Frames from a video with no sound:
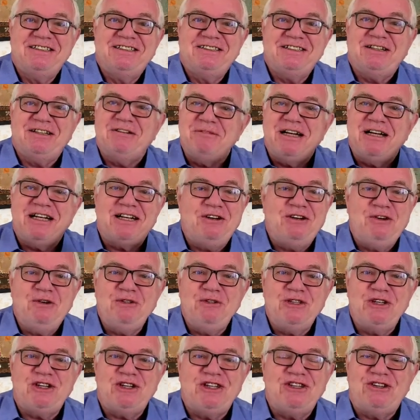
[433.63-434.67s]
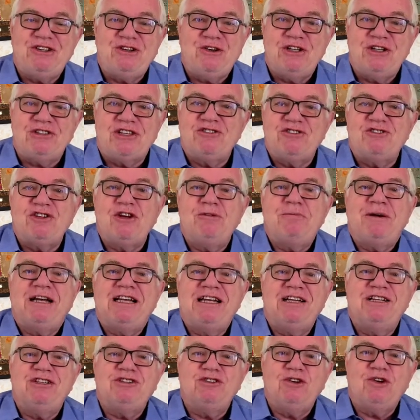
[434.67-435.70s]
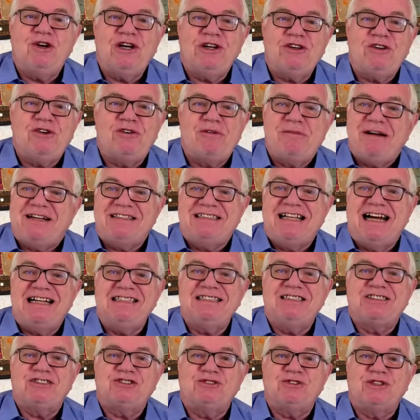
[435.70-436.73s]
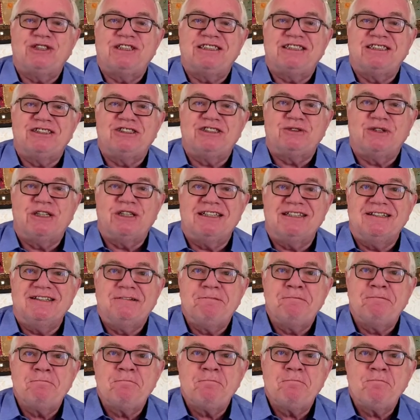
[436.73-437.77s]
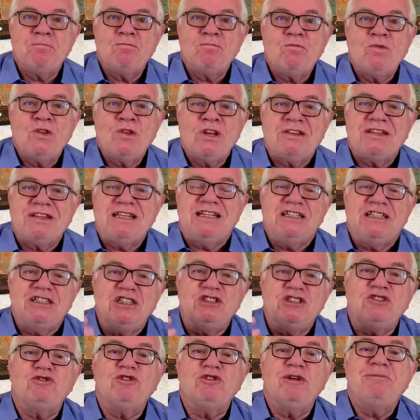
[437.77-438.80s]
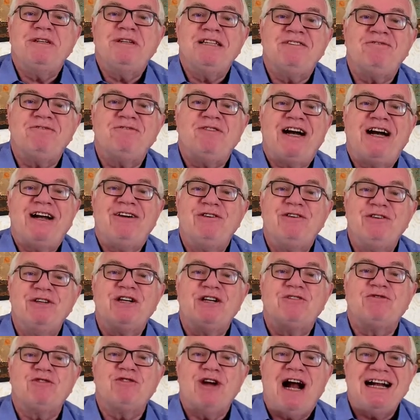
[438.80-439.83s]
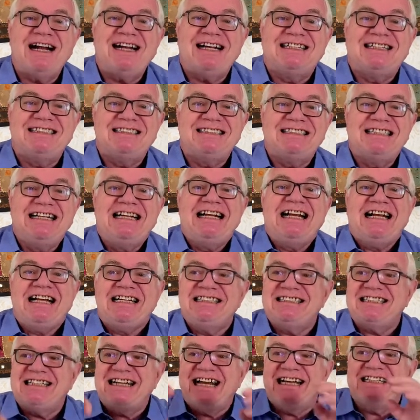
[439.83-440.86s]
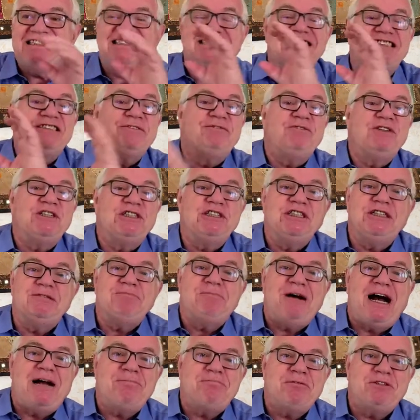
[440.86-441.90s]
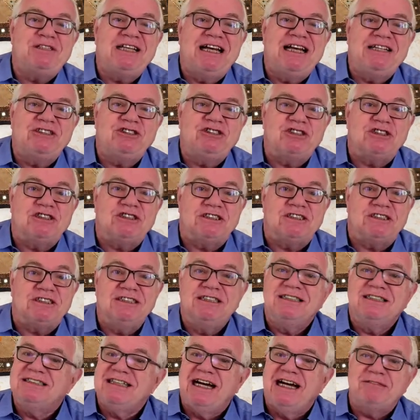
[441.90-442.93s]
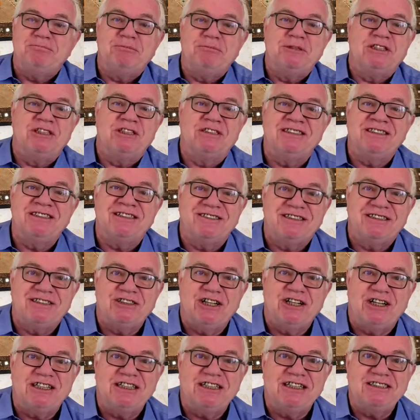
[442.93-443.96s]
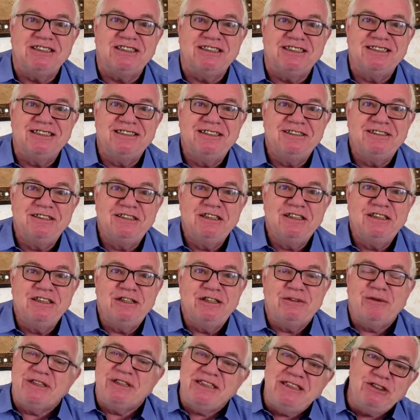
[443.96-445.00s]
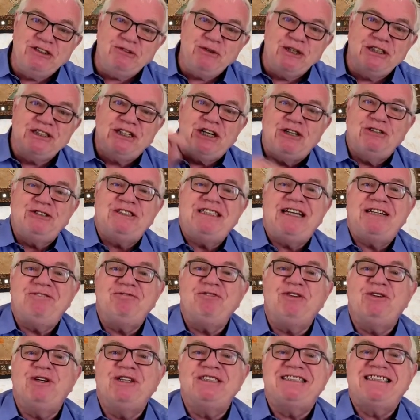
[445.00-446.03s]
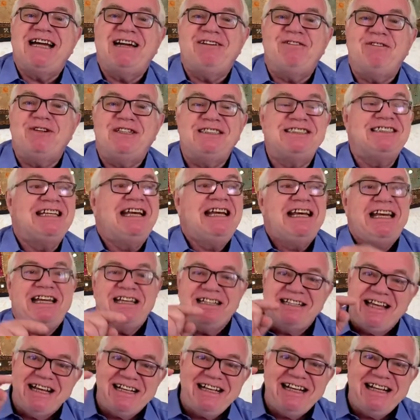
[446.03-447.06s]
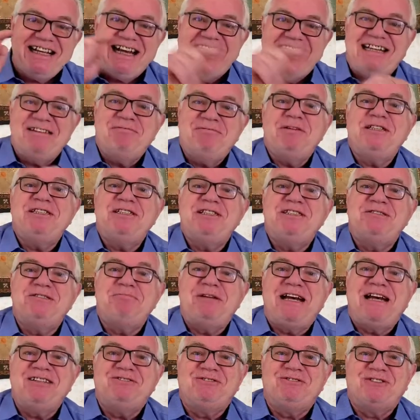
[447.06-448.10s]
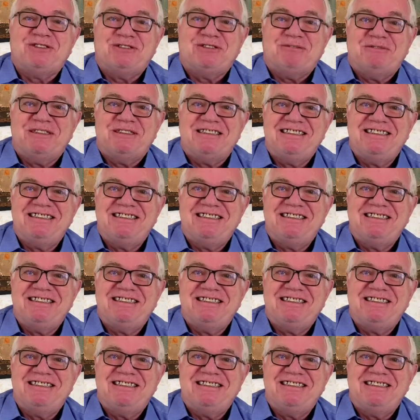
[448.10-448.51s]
No matter who you could talk to, there's nobody to talk to about not destroying Israel. The indiscriminate firing of rockets is against civilian populations, not military targets. When Israel goes after a terrorist, they can get him into his bedroom.